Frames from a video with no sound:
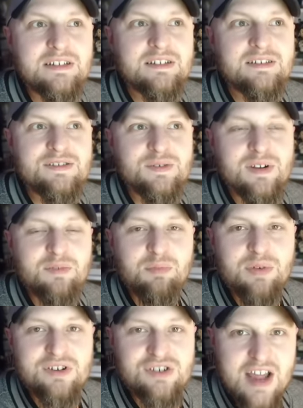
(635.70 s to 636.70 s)
sort of
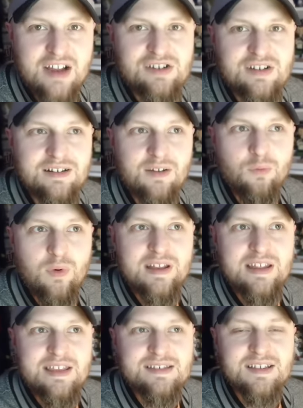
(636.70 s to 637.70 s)
projection of when
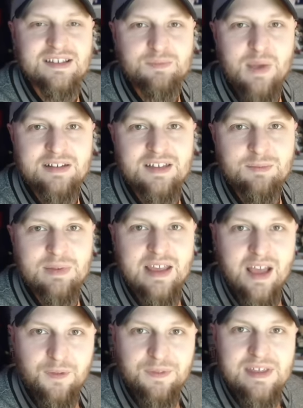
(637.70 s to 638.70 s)
he's expected to be
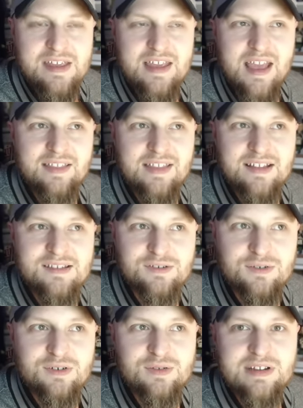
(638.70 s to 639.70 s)
healthy. He had that
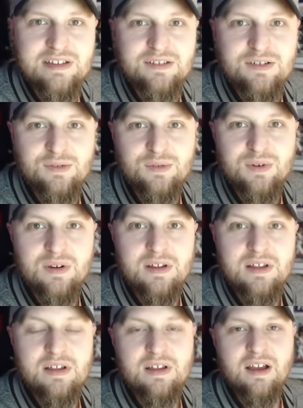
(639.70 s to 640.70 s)
surgery to
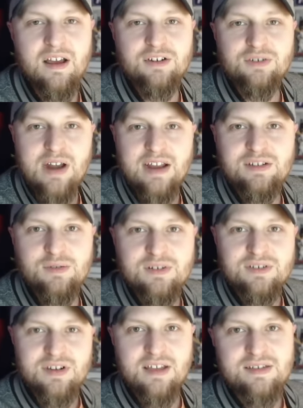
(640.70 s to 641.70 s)
uh, try to
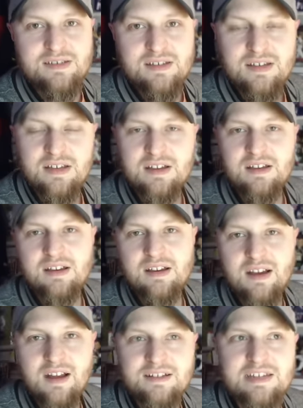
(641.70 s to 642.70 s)
adjust
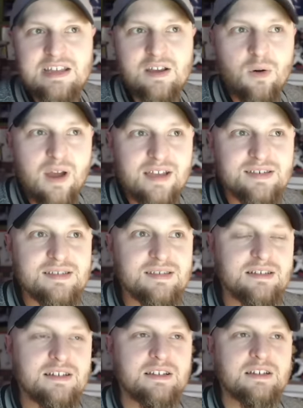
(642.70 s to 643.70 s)
uh, TOS,
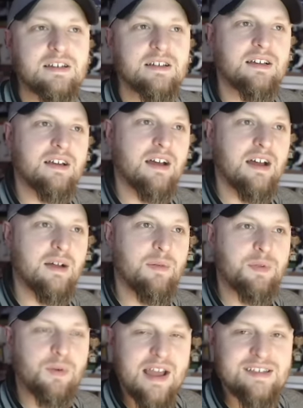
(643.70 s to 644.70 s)
um,
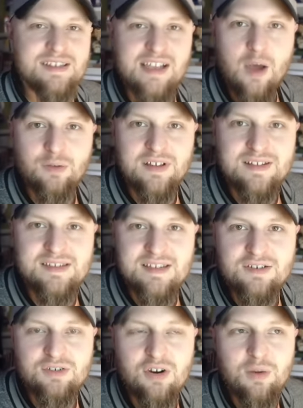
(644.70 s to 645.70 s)
thoracic outlet
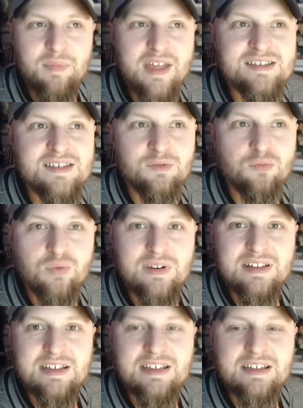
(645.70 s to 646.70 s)
syndrome. That's a
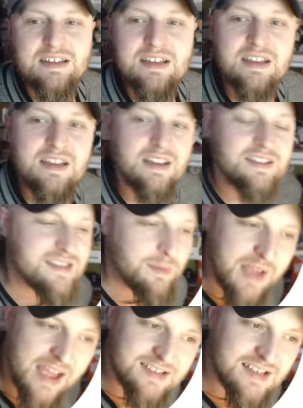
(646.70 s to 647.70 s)
really some
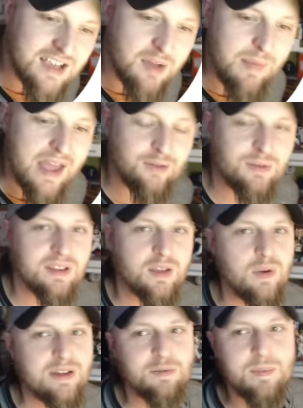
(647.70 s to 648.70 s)
guys can come back really
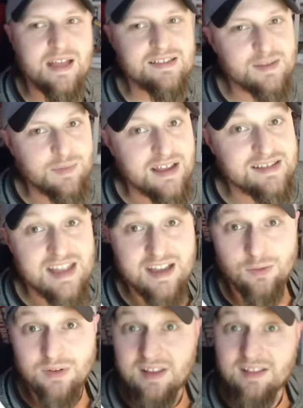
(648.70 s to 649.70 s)
quick from that. Some guys take a
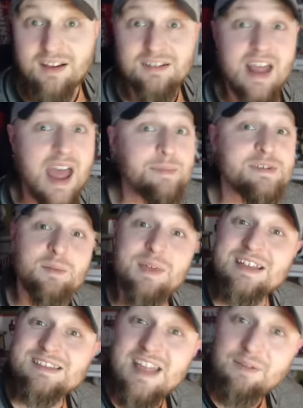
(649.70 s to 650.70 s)
really long time. Some
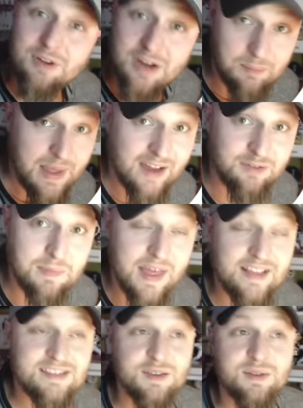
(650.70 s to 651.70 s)
guys never come back from
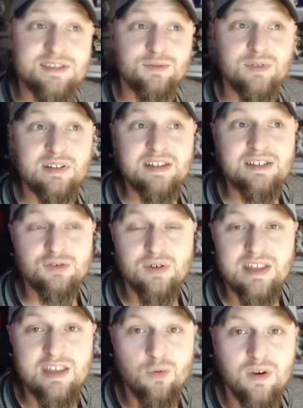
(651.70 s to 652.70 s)
that. So it's a really
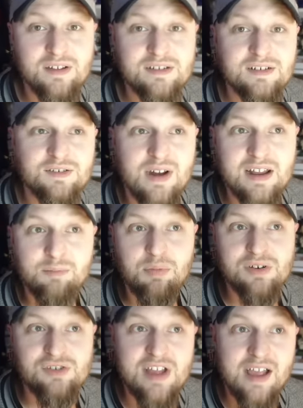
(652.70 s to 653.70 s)
tricky one to try to
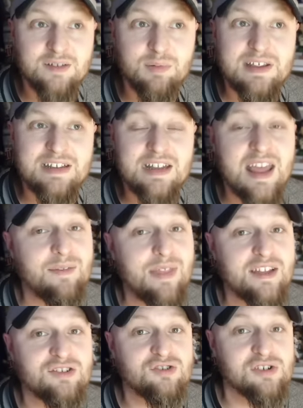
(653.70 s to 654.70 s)
project. But he did have
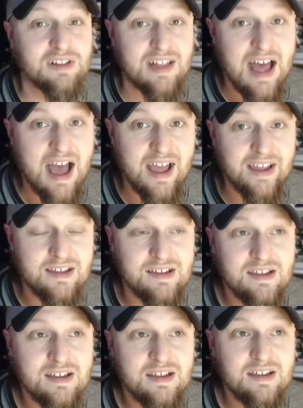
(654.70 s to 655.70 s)
that in July.
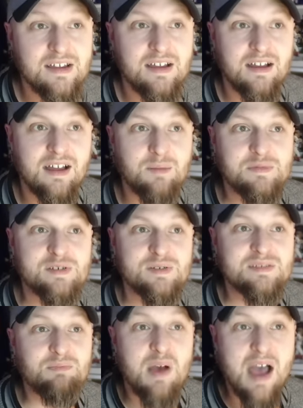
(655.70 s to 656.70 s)
Um, so
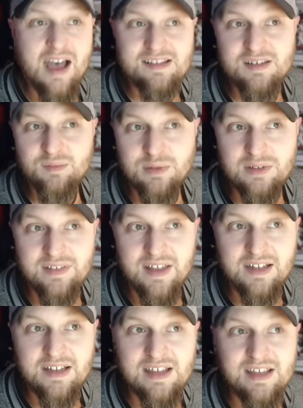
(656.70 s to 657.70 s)
it's possible
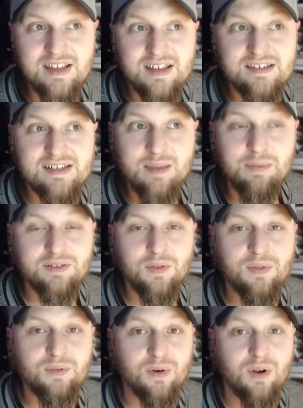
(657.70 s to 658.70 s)
that he is able to
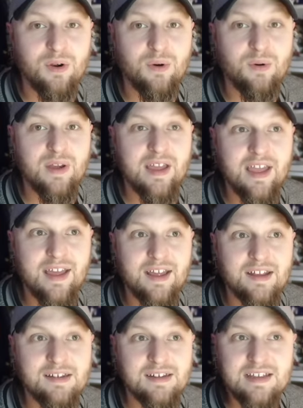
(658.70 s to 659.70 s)
throw
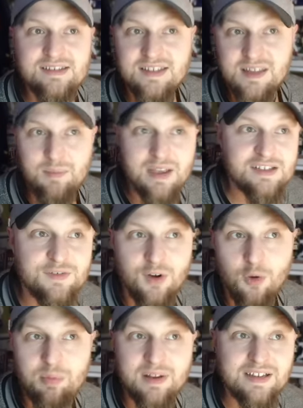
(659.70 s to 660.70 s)
and is in the mix
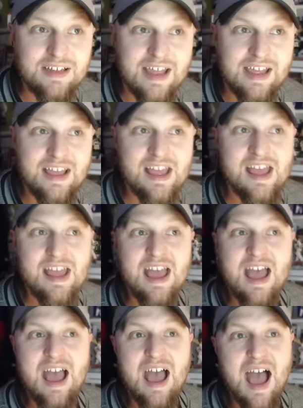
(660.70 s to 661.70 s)
opening day.
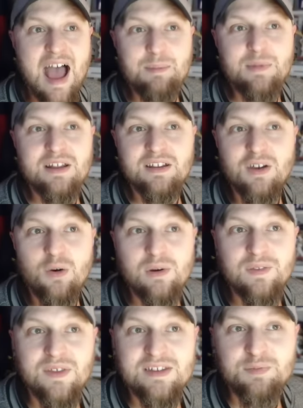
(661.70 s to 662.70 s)
I'm going to go
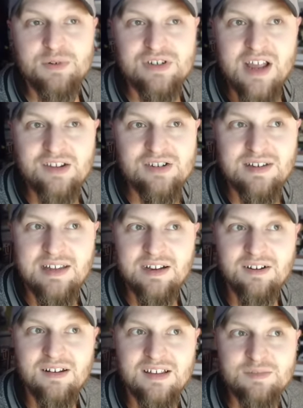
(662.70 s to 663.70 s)
with this projection
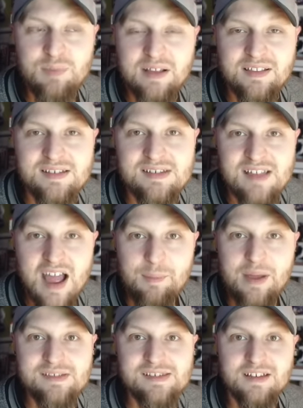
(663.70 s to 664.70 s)
here and expect that
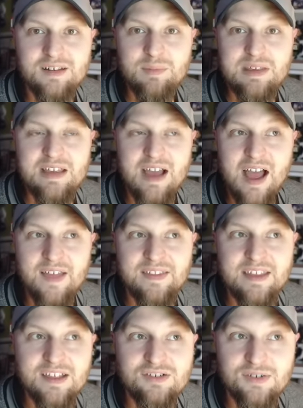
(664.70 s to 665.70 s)
Staumont's going to be on
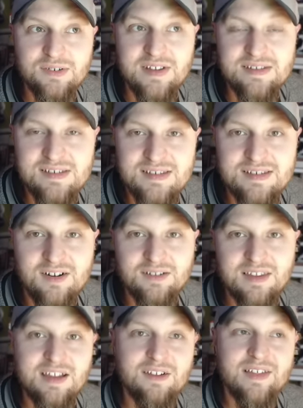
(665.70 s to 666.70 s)
the injured list to start
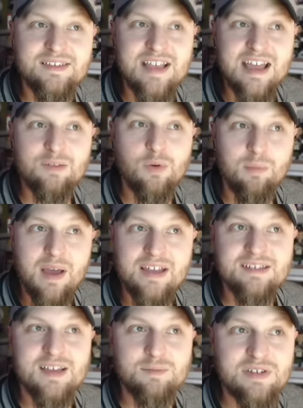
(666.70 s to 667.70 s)
the year. That's kind of what my
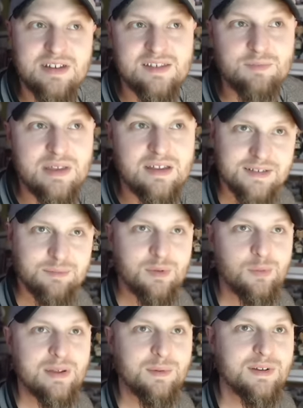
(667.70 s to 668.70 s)
assumption has been, but
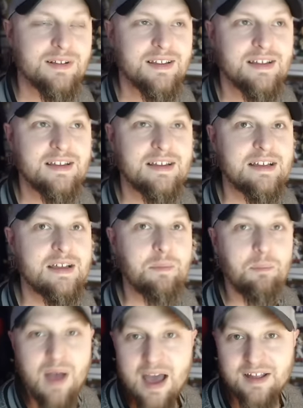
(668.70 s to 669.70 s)
we will
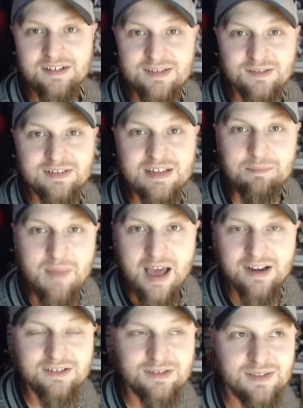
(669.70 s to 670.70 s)
mon certainly
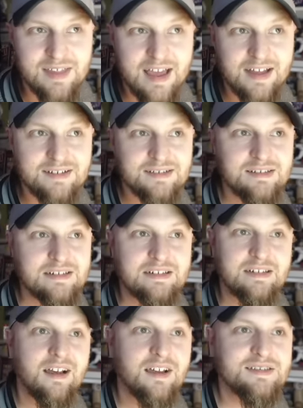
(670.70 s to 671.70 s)
monitor that
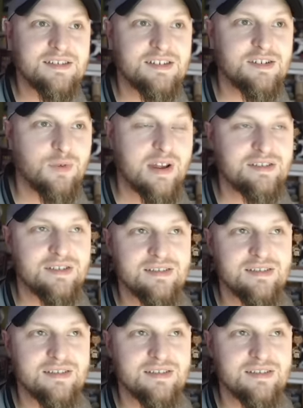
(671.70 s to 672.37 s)
uh, situation.